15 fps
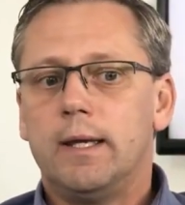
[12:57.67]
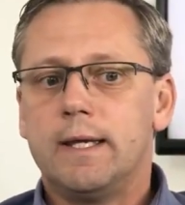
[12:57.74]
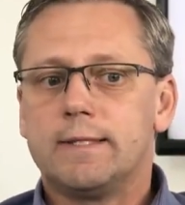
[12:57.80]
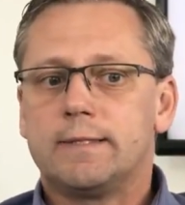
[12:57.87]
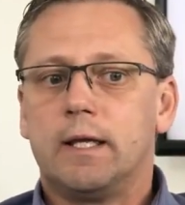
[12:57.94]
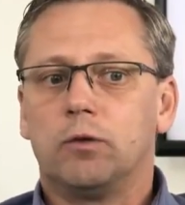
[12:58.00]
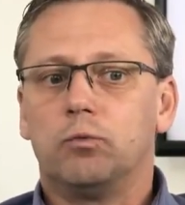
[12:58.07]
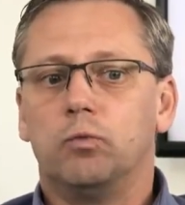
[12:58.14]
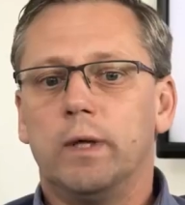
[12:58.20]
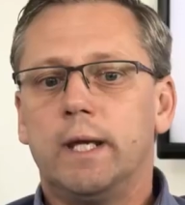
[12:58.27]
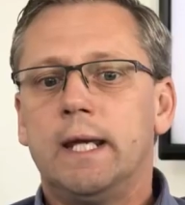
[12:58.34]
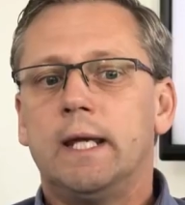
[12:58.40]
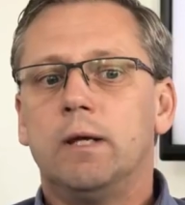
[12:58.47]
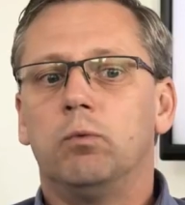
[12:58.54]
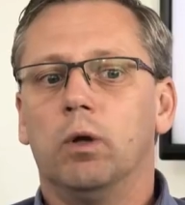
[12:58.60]
is that
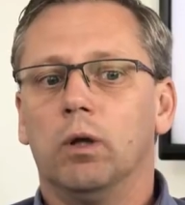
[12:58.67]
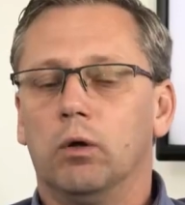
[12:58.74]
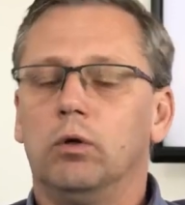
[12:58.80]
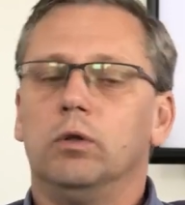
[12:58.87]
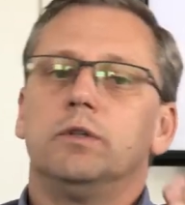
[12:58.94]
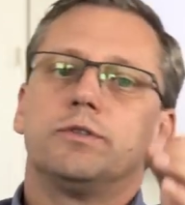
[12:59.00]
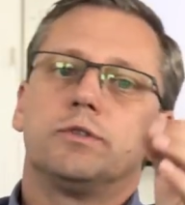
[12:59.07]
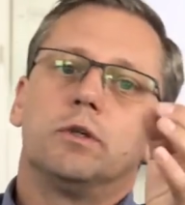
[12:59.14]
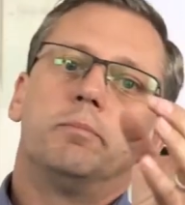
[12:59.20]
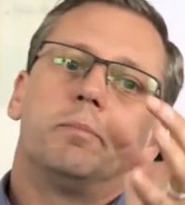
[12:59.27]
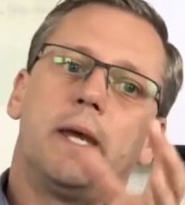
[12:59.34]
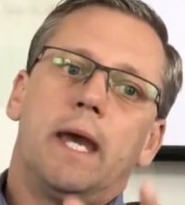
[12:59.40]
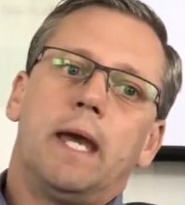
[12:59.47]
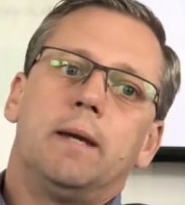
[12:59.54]
we will also be